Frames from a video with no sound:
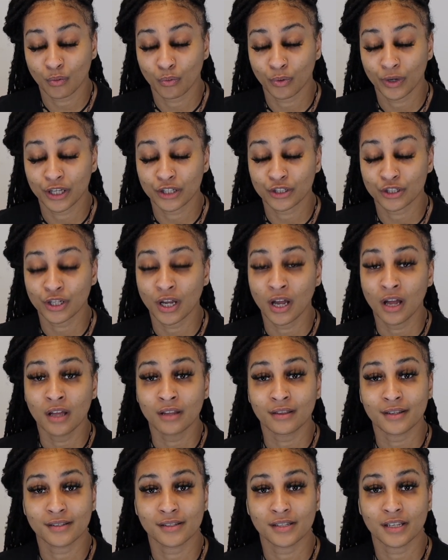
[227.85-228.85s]
which
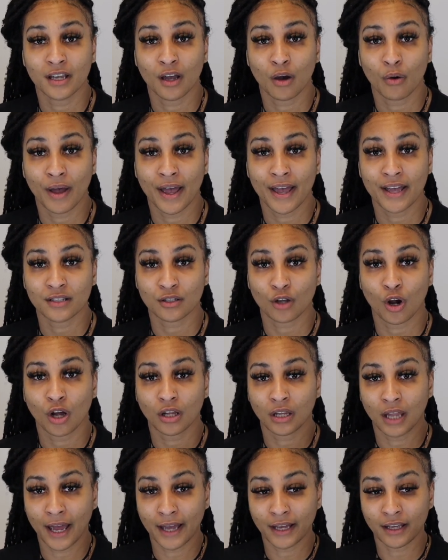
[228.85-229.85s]
the COAs
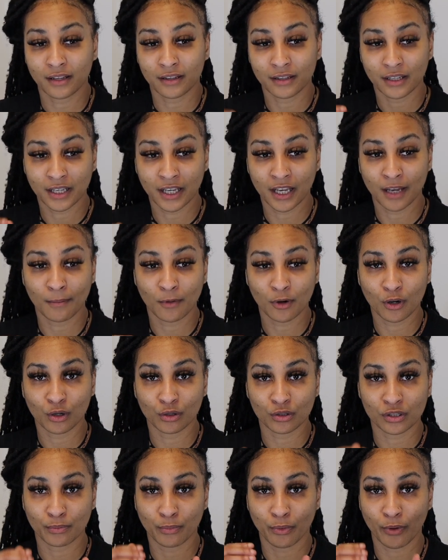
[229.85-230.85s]
are like the
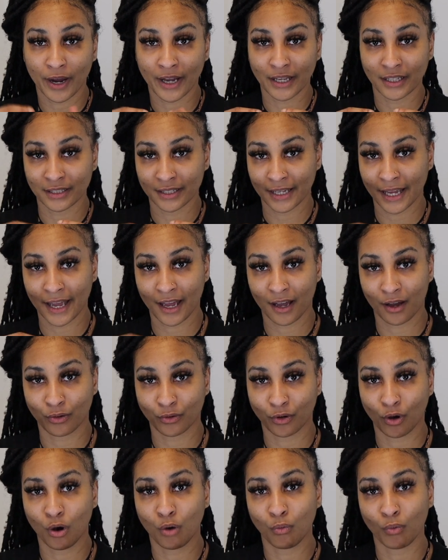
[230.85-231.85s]
chemicals break
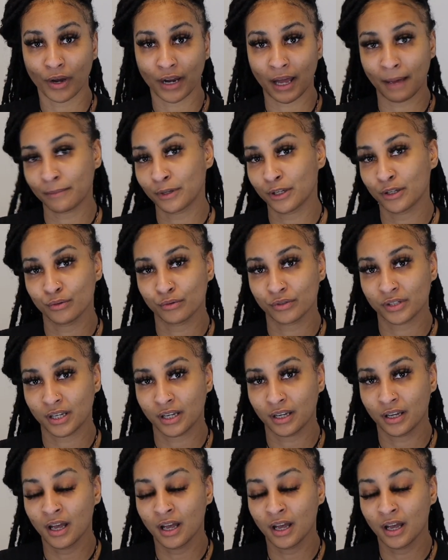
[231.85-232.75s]
down on what I'm using.